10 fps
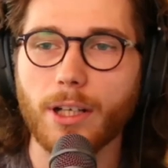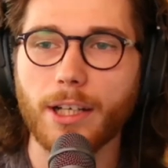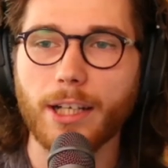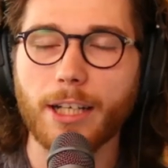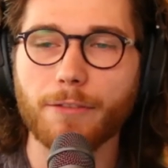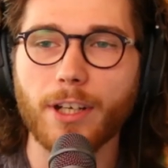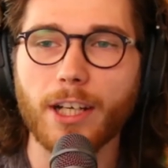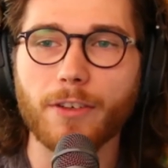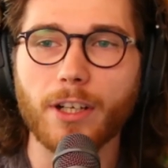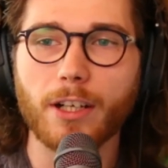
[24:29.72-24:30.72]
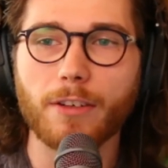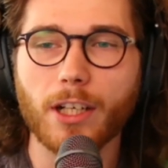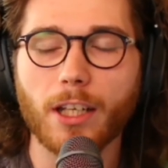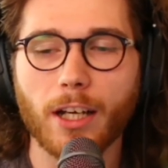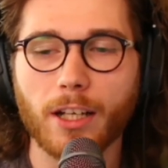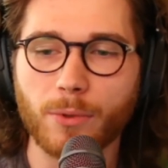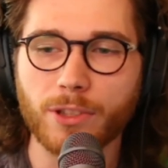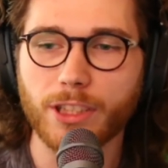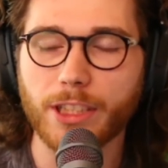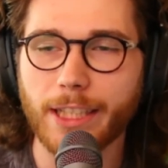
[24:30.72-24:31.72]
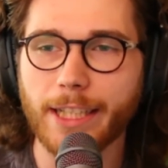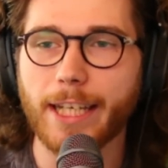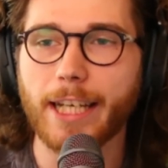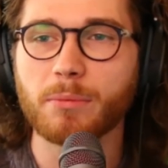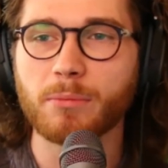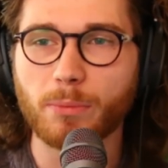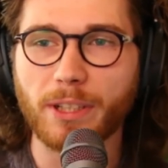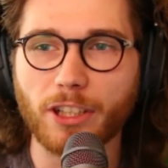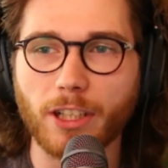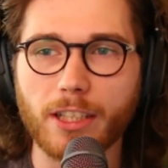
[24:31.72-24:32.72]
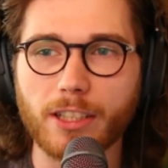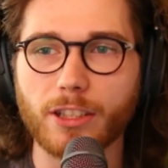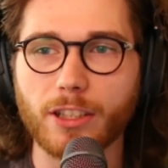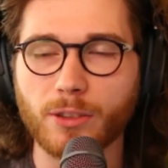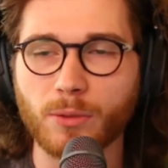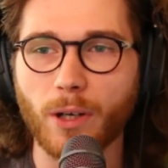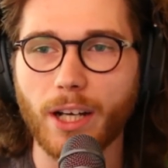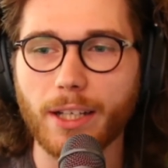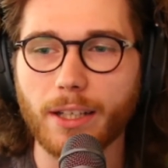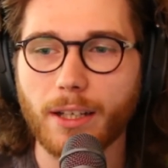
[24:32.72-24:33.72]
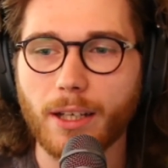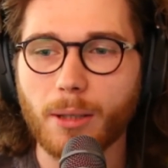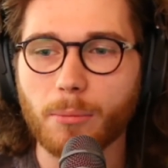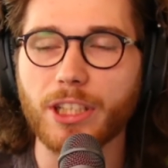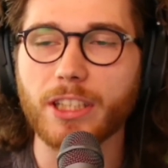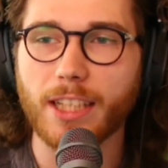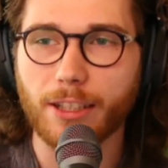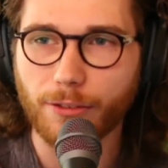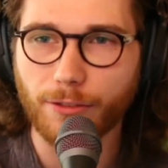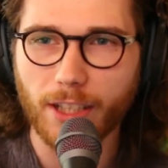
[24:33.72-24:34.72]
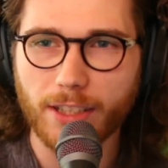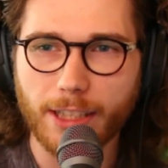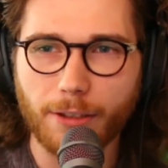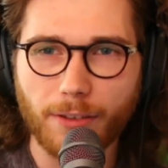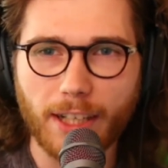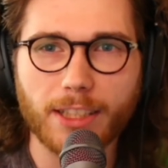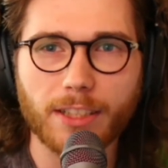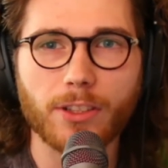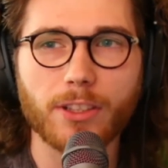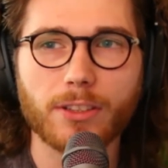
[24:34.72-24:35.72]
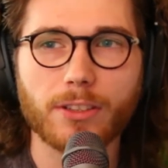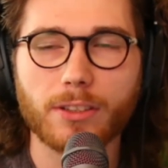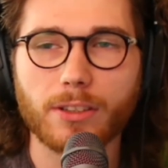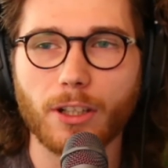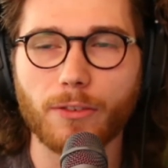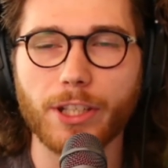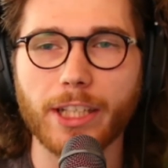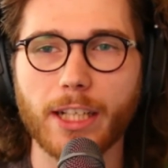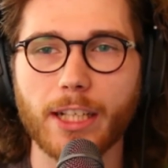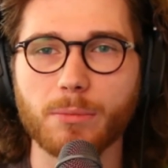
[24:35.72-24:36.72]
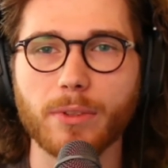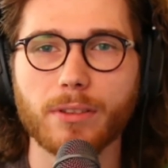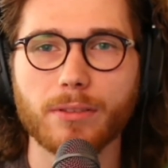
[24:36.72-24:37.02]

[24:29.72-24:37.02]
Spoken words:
If a client wanted the engagement to be done in a certain way, but it sacrificed the effectiveness of the engagement.